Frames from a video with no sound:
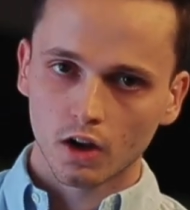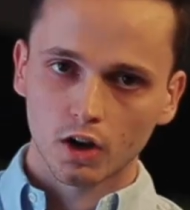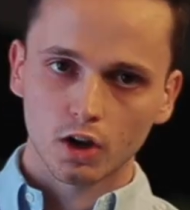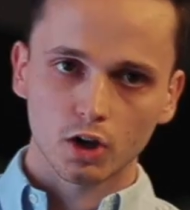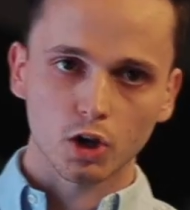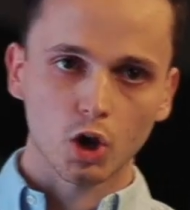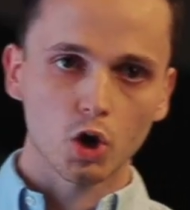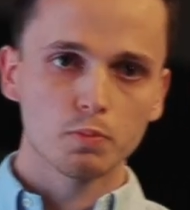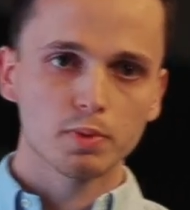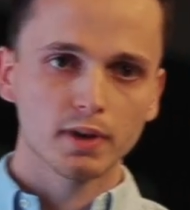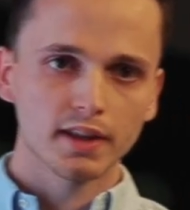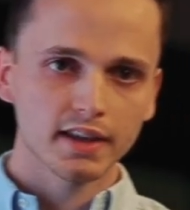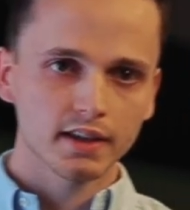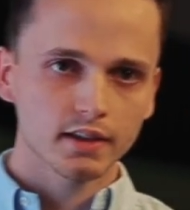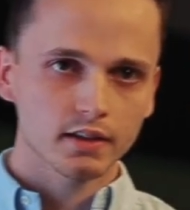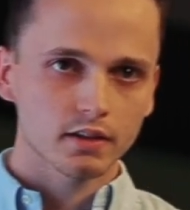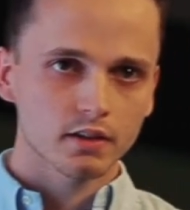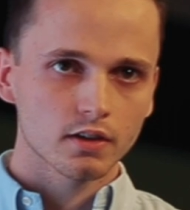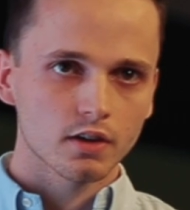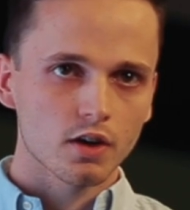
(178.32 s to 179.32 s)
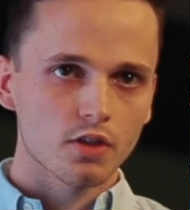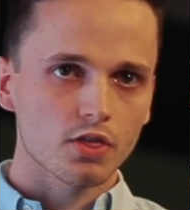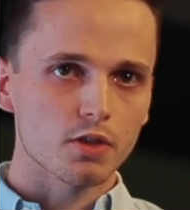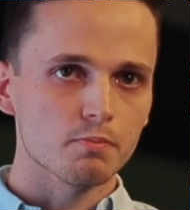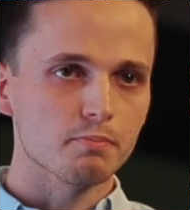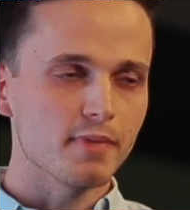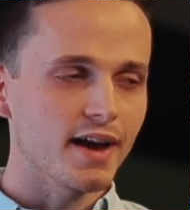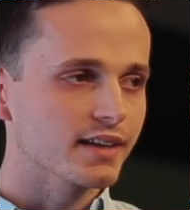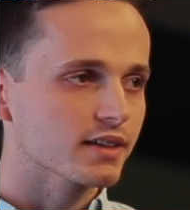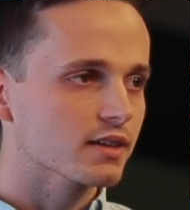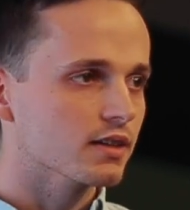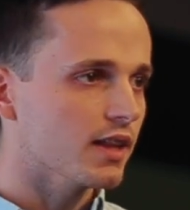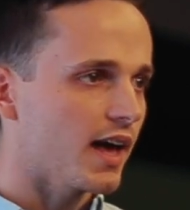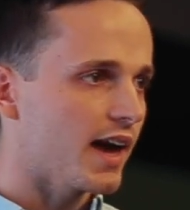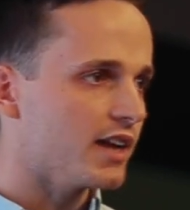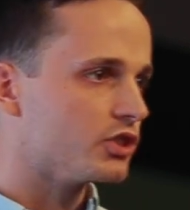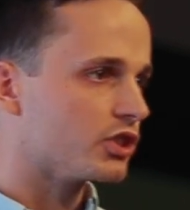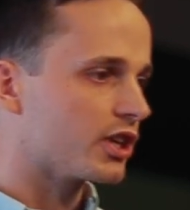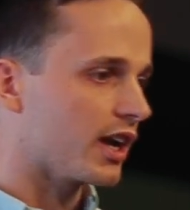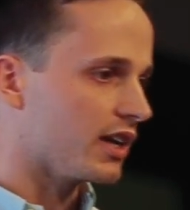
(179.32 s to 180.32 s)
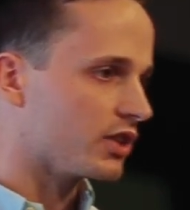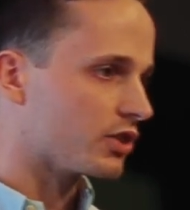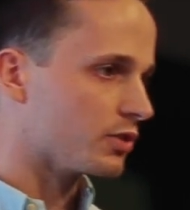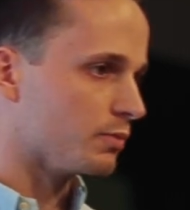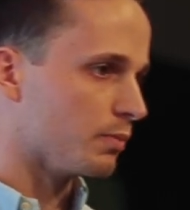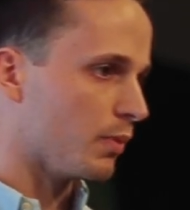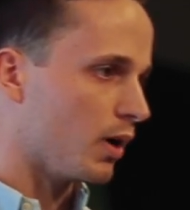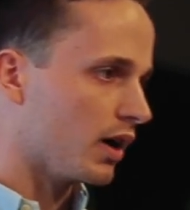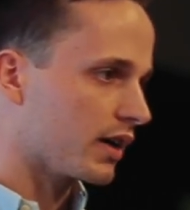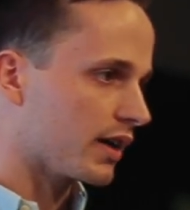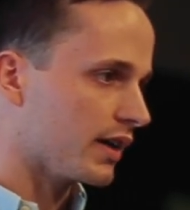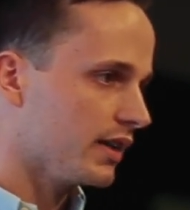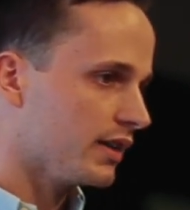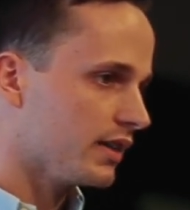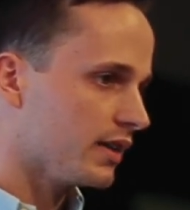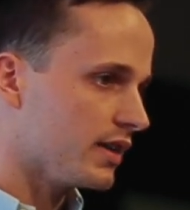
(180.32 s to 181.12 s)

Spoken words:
Globally, the medical education market